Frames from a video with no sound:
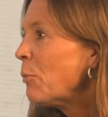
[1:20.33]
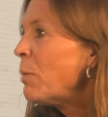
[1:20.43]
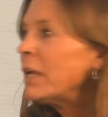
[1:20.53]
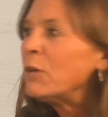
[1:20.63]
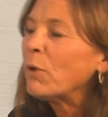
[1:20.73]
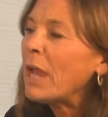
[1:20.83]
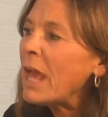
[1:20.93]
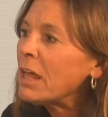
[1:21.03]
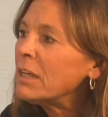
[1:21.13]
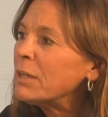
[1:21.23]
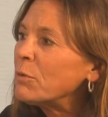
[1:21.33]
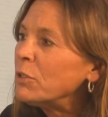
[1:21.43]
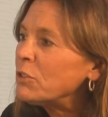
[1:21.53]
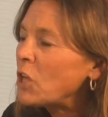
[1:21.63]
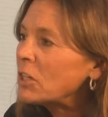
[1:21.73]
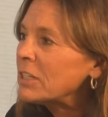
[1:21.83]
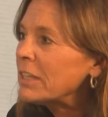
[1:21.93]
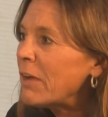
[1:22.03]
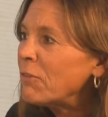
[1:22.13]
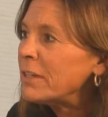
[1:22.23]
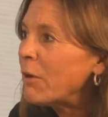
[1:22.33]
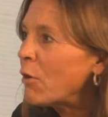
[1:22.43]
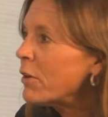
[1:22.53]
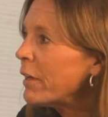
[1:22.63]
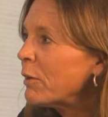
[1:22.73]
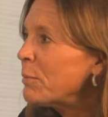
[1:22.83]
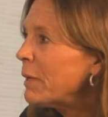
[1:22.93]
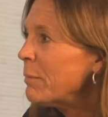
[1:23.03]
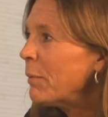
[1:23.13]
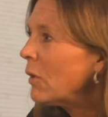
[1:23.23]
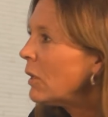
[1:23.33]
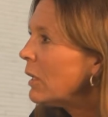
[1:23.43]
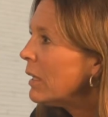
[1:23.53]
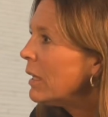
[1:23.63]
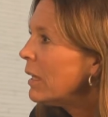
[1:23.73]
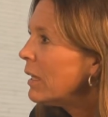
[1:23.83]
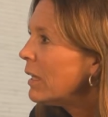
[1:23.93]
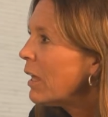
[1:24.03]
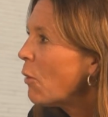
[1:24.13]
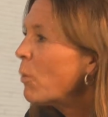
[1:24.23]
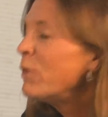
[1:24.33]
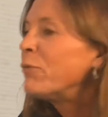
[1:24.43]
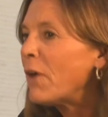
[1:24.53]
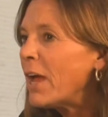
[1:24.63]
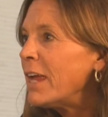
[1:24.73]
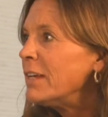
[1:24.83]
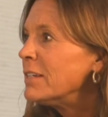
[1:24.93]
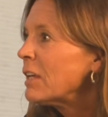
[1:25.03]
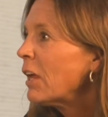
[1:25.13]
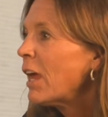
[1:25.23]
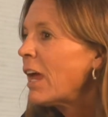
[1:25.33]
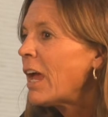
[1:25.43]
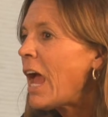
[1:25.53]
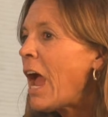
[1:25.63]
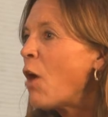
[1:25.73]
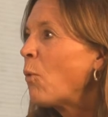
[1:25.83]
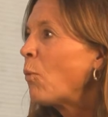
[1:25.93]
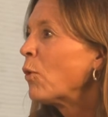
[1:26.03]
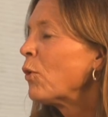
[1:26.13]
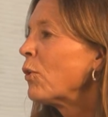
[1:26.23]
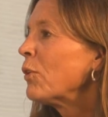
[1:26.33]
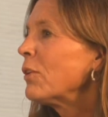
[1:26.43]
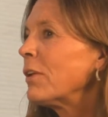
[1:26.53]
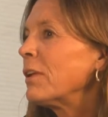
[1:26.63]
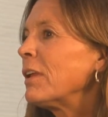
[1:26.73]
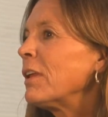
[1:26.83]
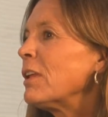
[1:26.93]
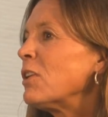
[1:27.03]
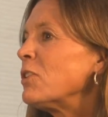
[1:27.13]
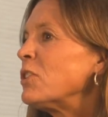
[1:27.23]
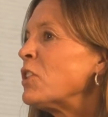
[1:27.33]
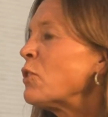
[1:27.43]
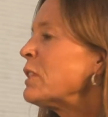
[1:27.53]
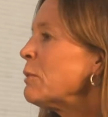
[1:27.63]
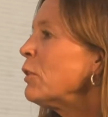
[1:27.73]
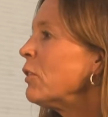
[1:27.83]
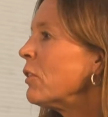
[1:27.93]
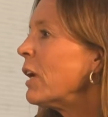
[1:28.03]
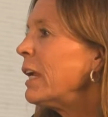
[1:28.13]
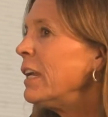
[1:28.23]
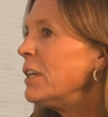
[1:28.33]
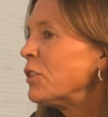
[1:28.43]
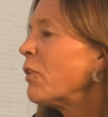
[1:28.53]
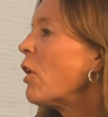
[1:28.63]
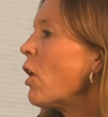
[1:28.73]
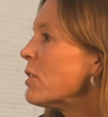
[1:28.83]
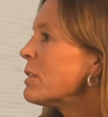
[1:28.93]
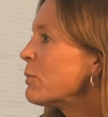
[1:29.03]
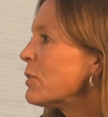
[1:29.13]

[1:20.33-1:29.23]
But in reality, when you talk to the everyday ordinary people, we find how we're so similar in each of our hearts.